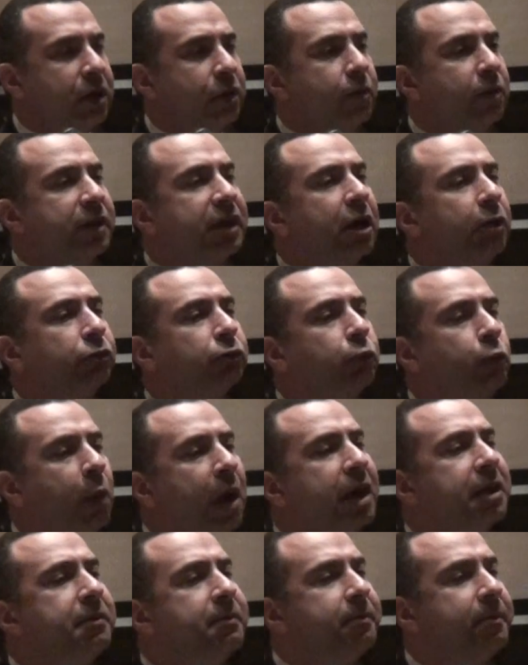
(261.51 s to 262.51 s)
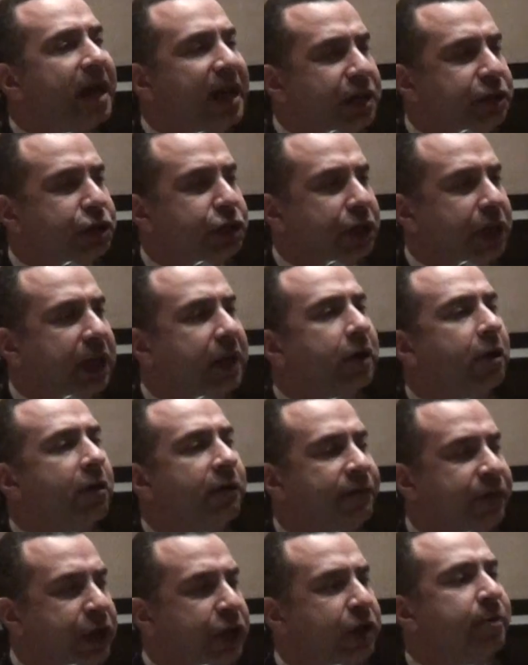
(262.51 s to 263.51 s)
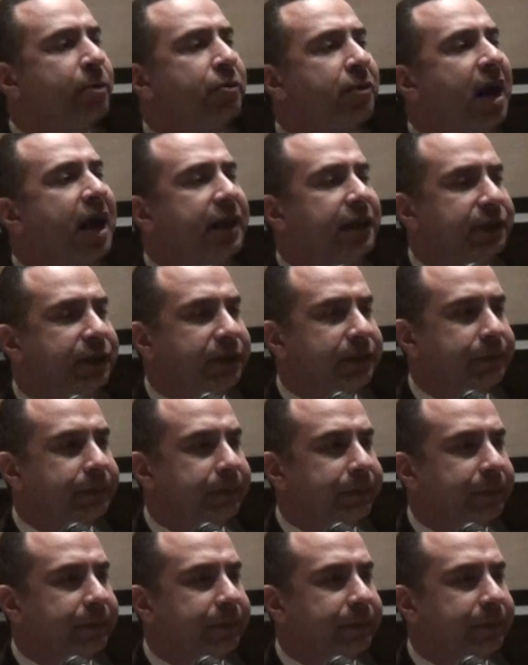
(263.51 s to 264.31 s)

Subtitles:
without one mentioning of human rights.